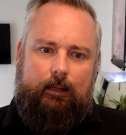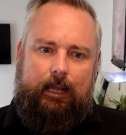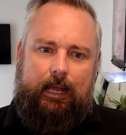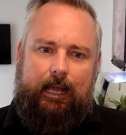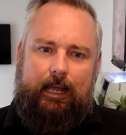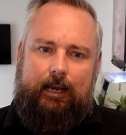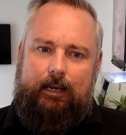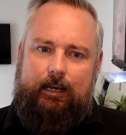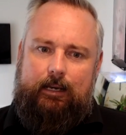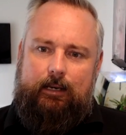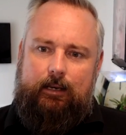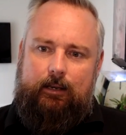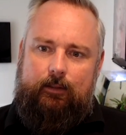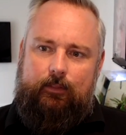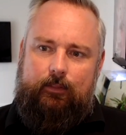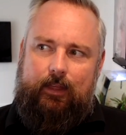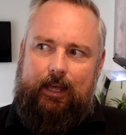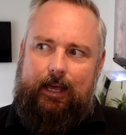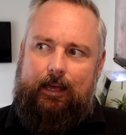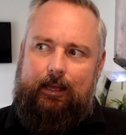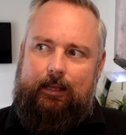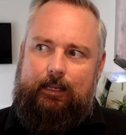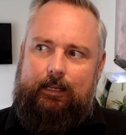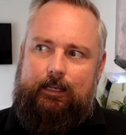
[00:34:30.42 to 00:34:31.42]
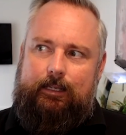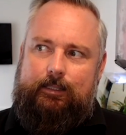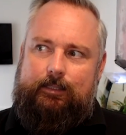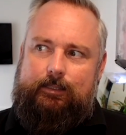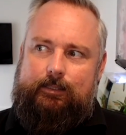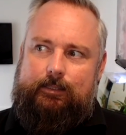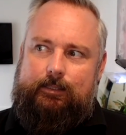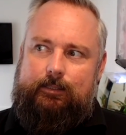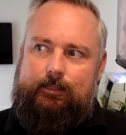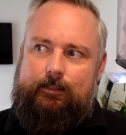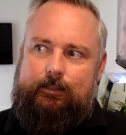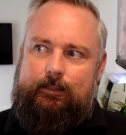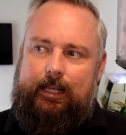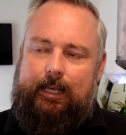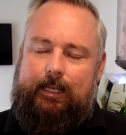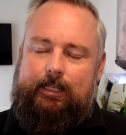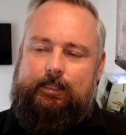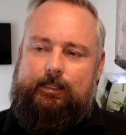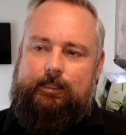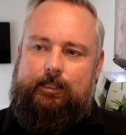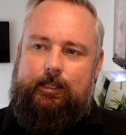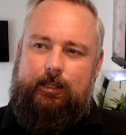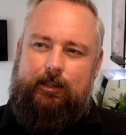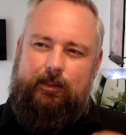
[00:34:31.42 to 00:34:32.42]
And that's
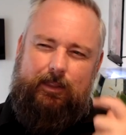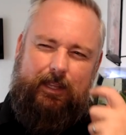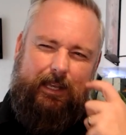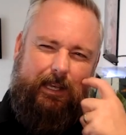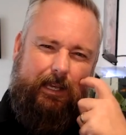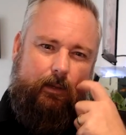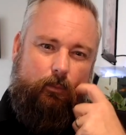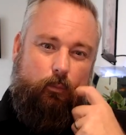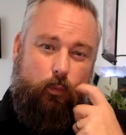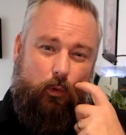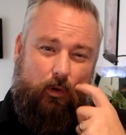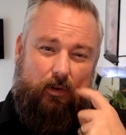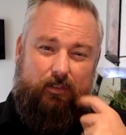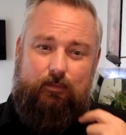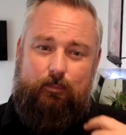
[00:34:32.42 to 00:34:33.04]
one